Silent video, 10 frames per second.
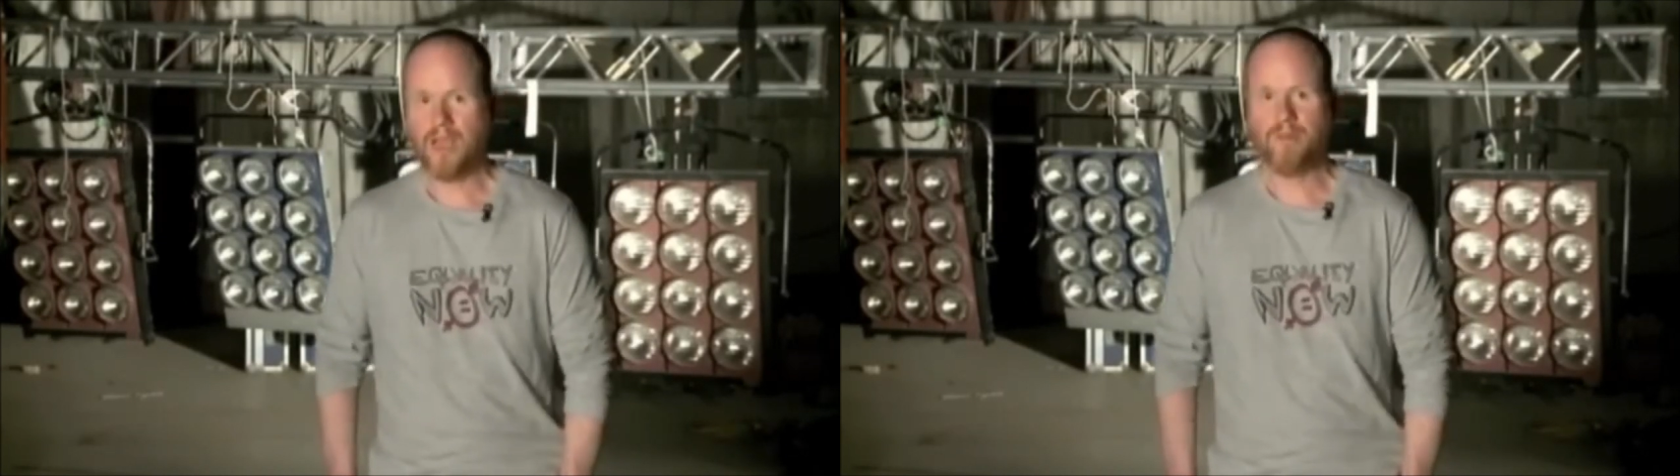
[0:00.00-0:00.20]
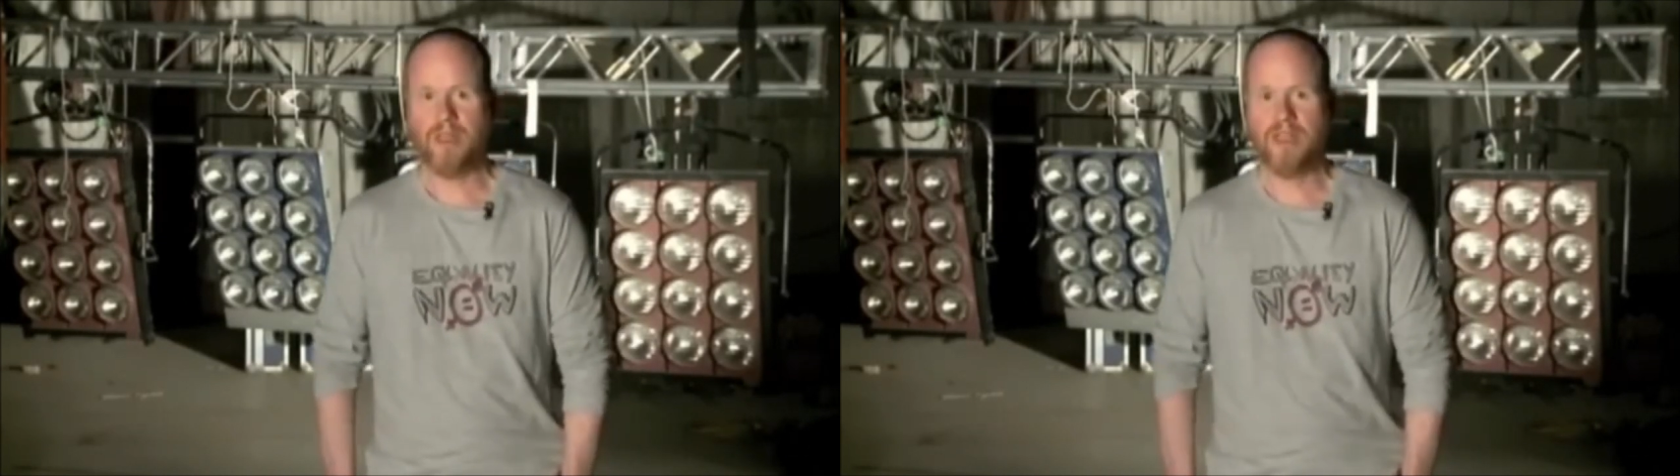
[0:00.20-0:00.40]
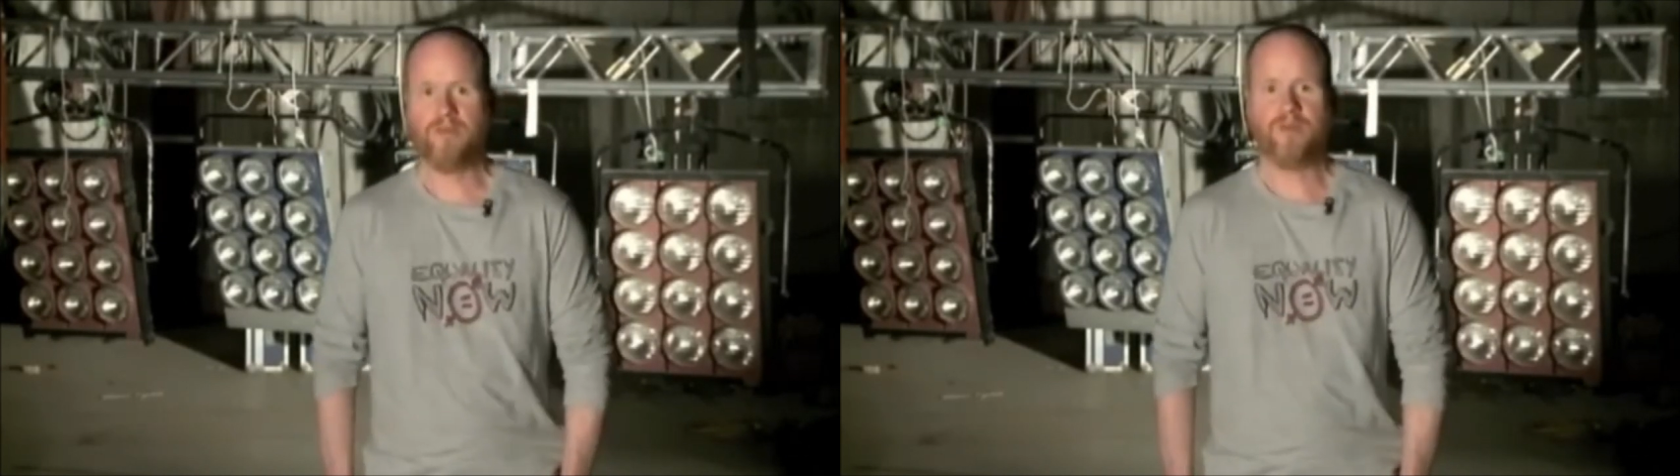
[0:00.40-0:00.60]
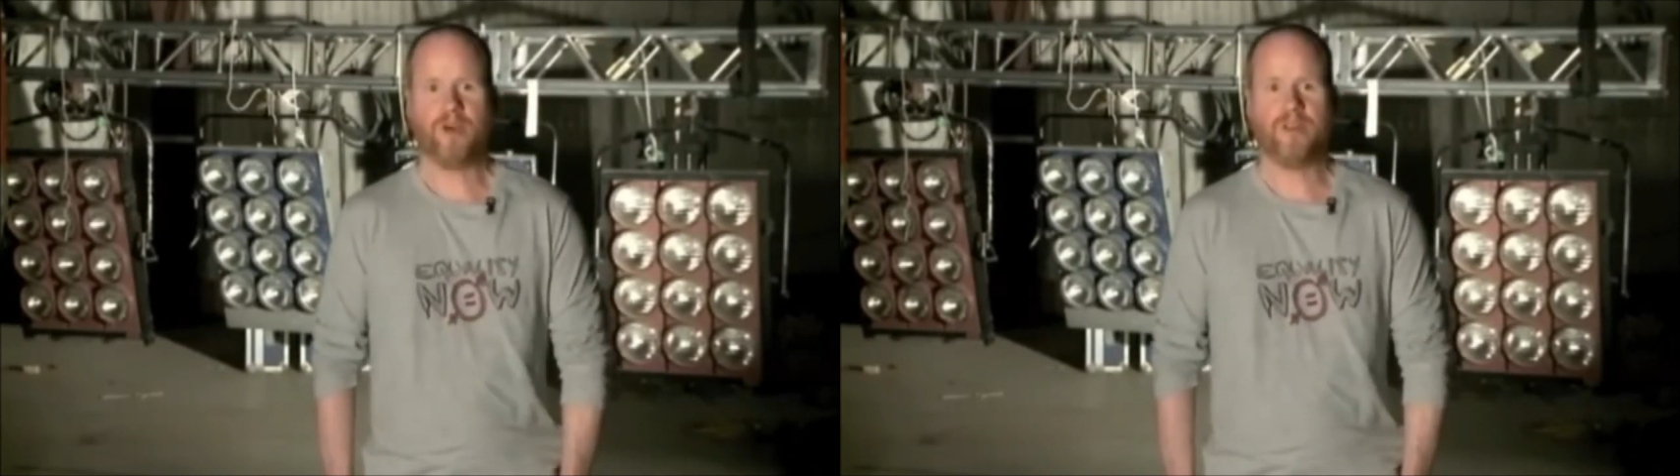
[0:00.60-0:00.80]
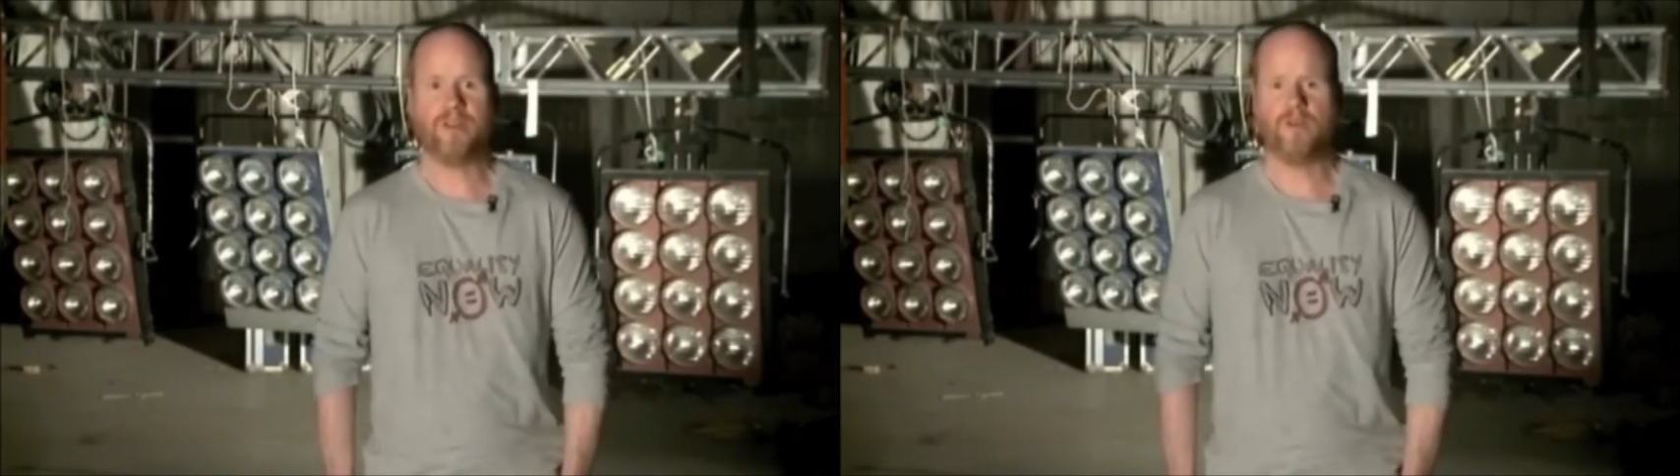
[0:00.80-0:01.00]
I'm a
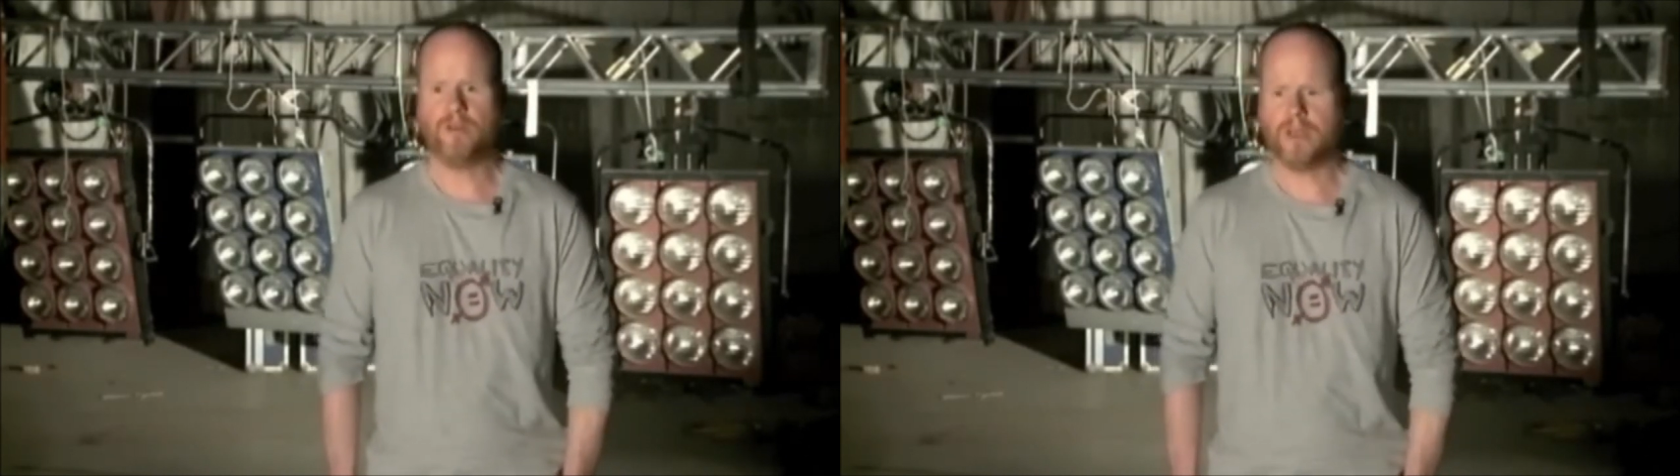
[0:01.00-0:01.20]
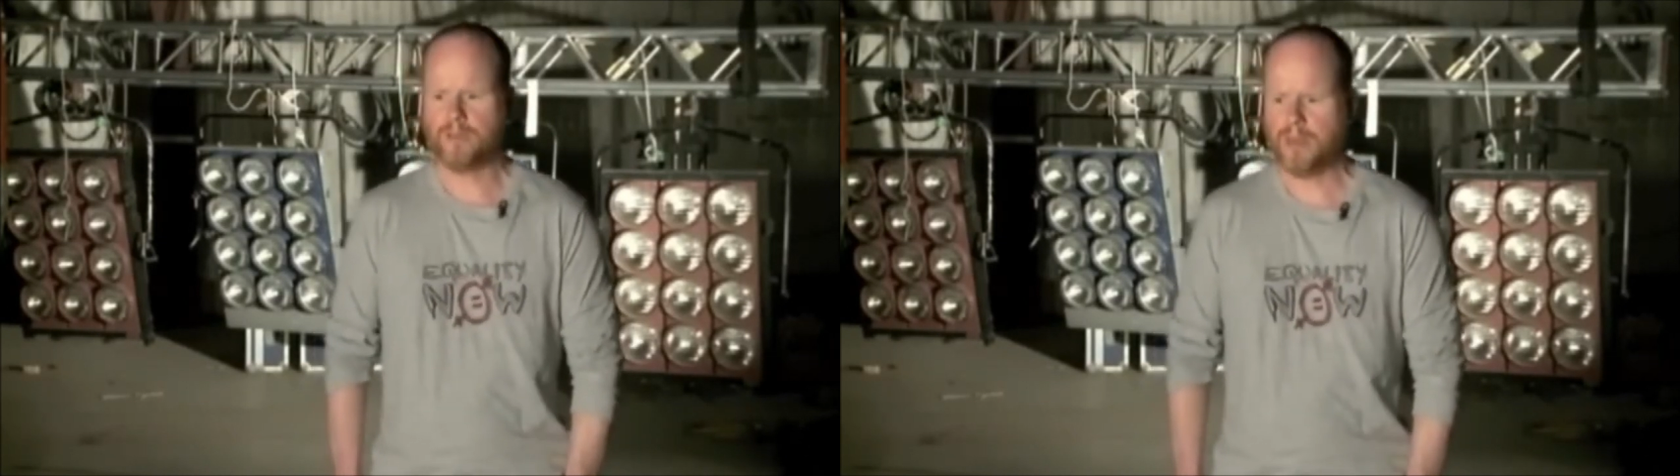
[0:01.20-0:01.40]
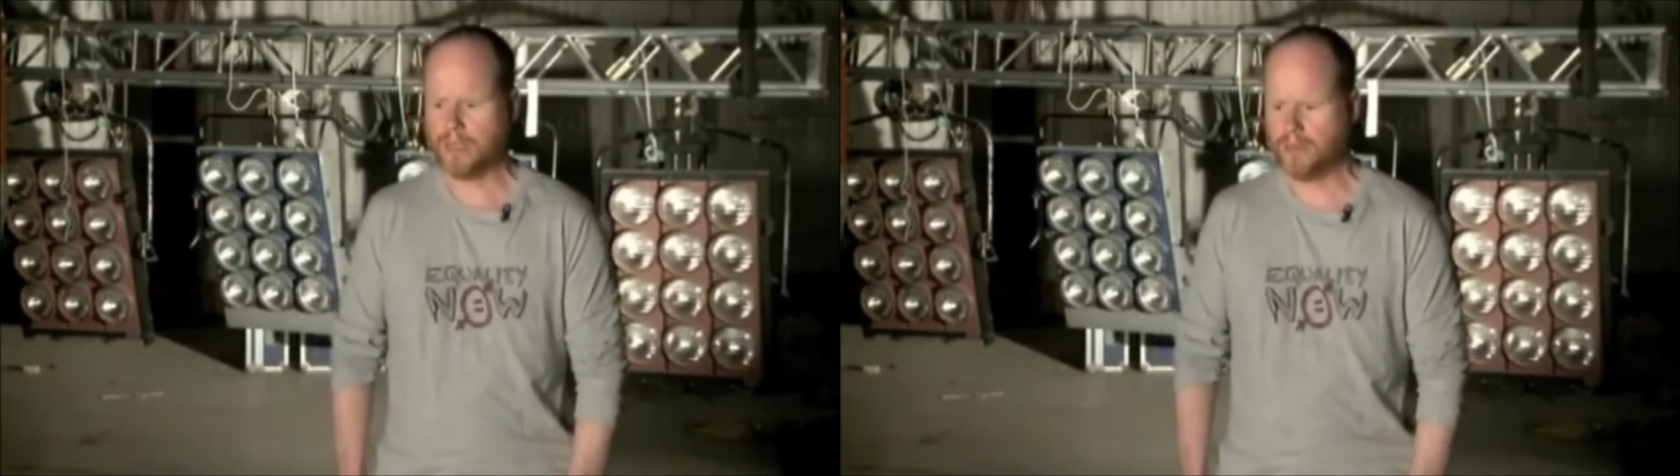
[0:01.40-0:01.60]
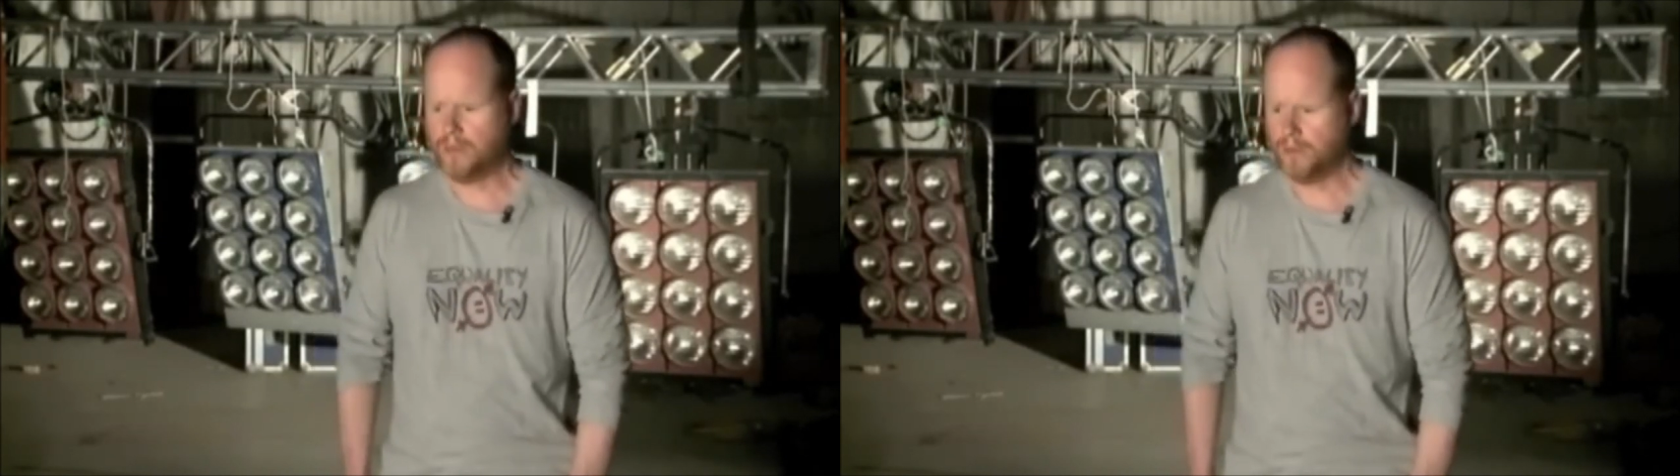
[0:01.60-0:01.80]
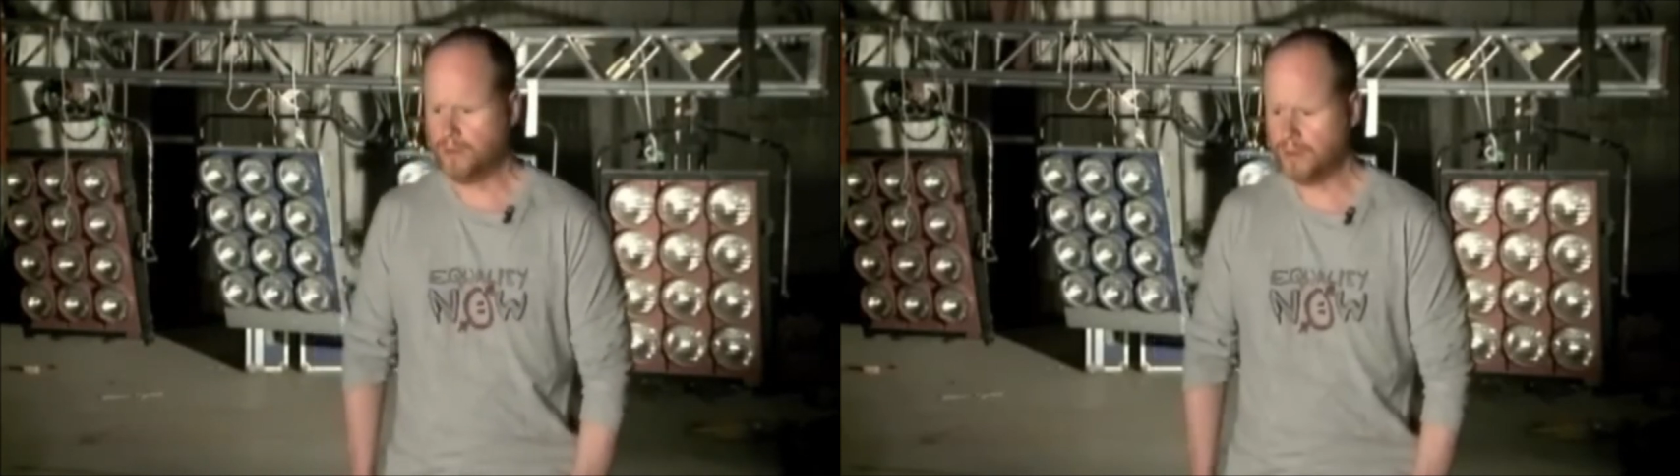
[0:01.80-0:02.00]
leaf on, no, that's bad
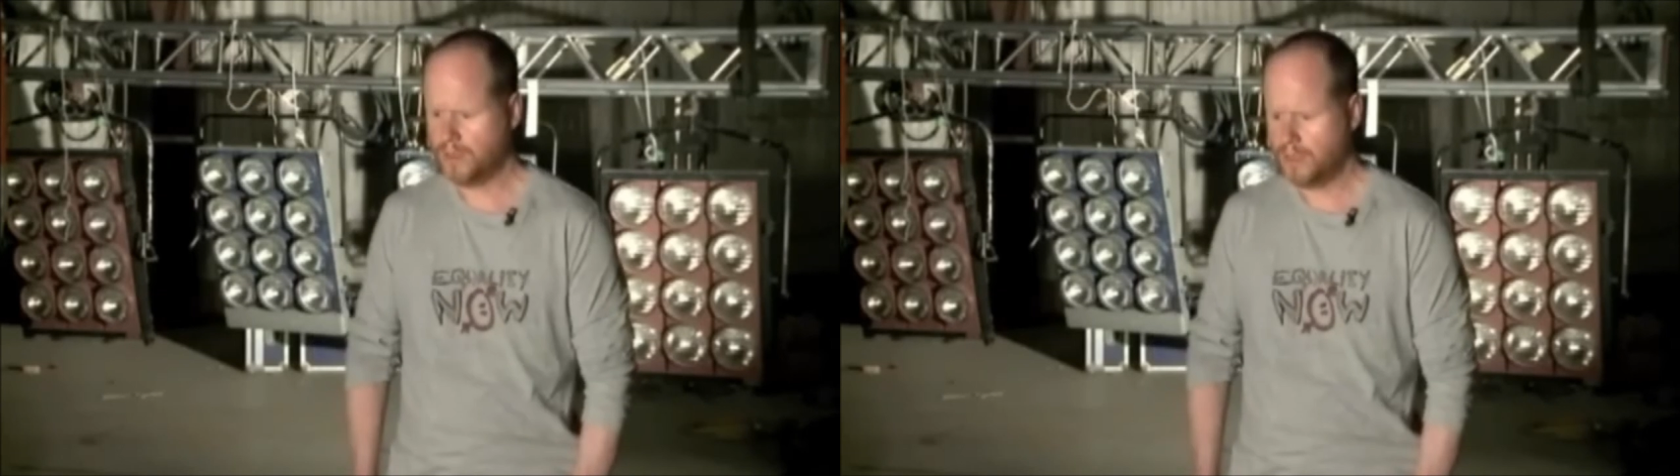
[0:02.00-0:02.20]
too.